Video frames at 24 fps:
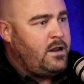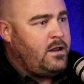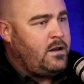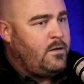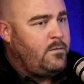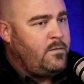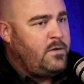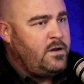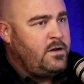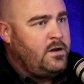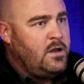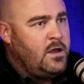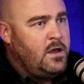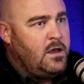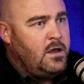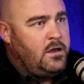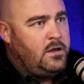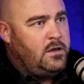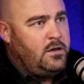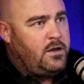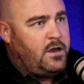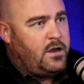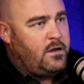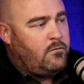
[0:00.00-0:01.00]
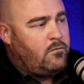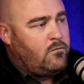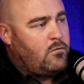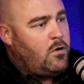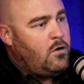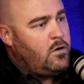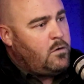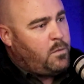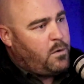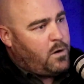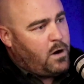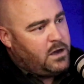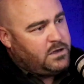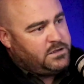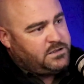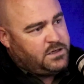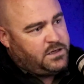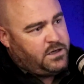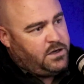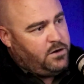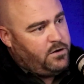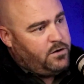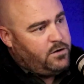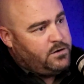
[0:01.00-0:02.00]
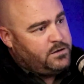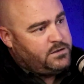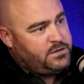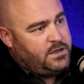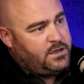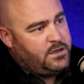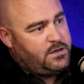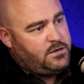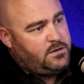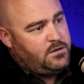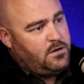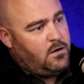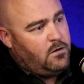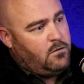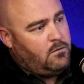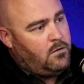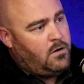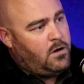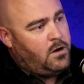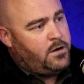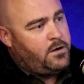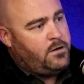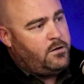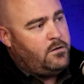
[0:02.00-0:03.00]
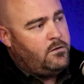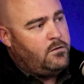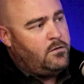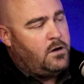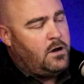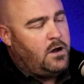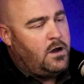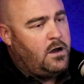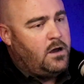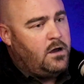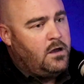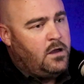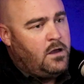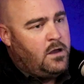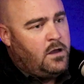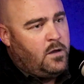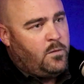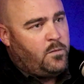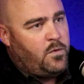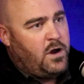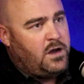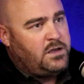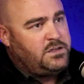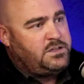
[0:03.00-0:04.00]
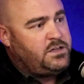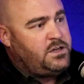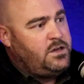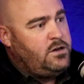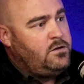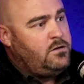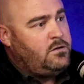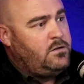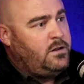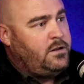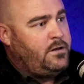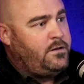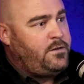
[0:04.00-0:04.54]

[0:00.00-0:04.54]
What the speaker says: And I mean, you get rogue prosecutors that don't want to prosecute.